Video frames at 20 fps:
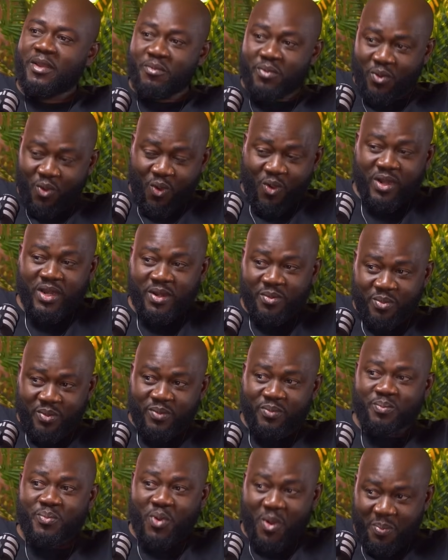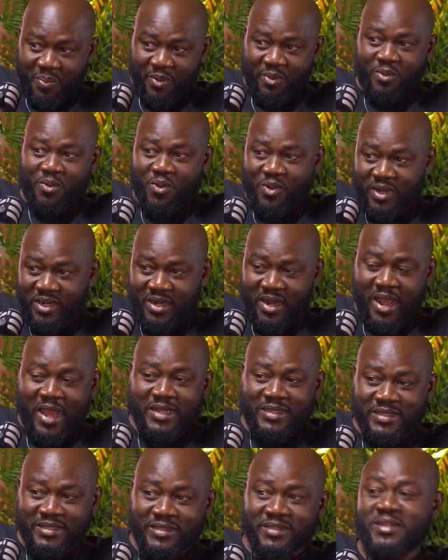a proper recording
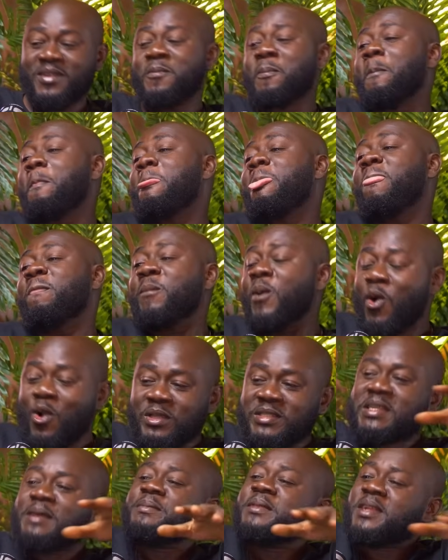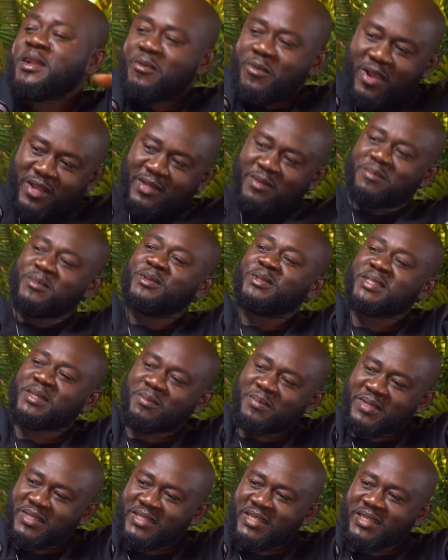artist or something around the music
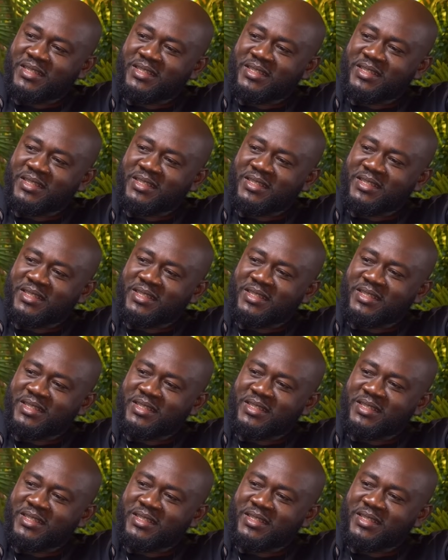business.